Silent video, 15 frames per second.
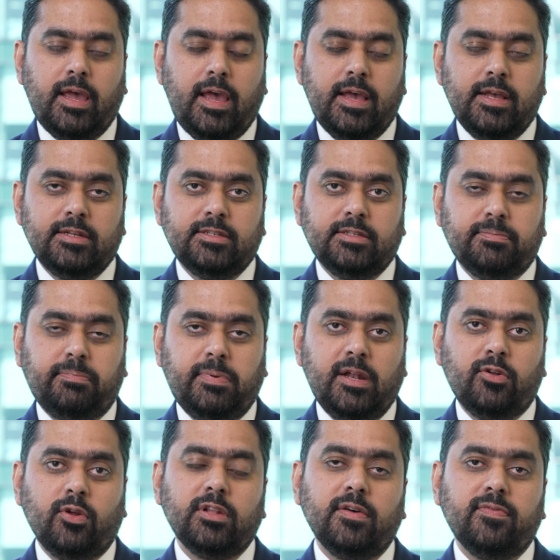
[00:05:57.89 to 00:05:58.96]
is
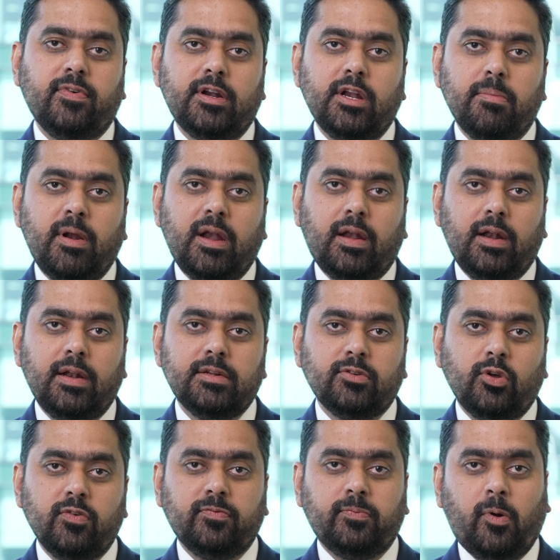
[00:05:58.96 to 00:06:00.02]
built on the fundamentals
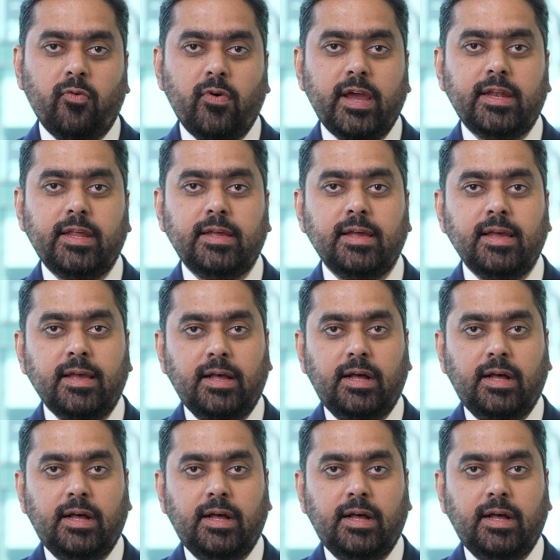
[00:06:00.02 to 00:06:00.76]
of providing